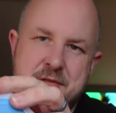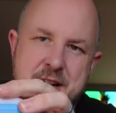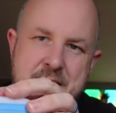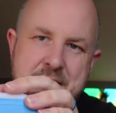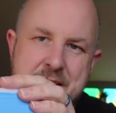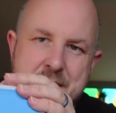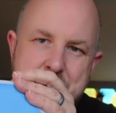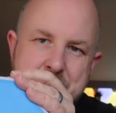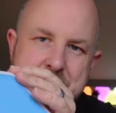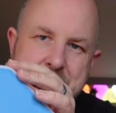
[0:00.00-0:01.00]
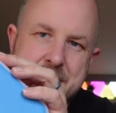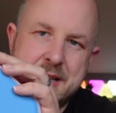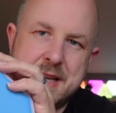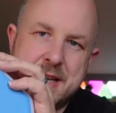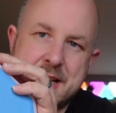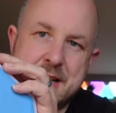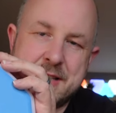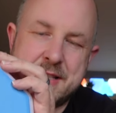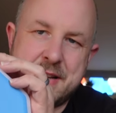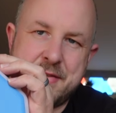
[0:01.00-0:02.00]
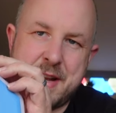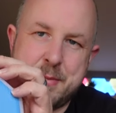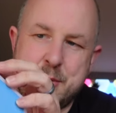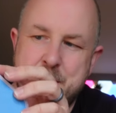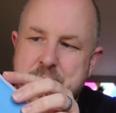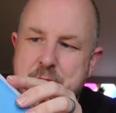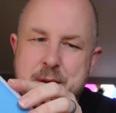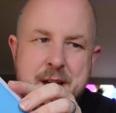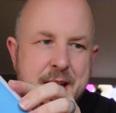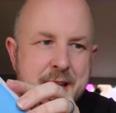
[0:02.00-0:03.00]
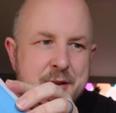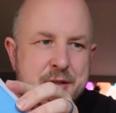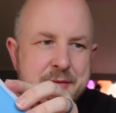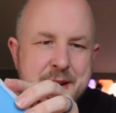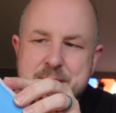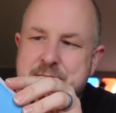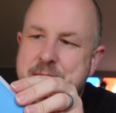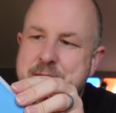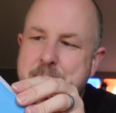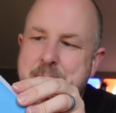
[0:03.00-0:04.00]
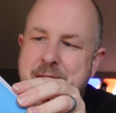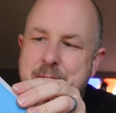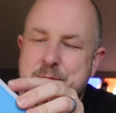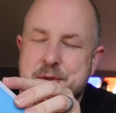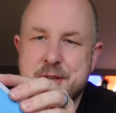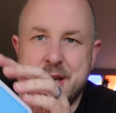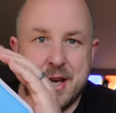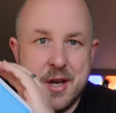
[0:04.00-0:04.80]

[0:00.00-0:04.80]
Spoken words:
Right now, again, like I said, available in the UK, costs around £70,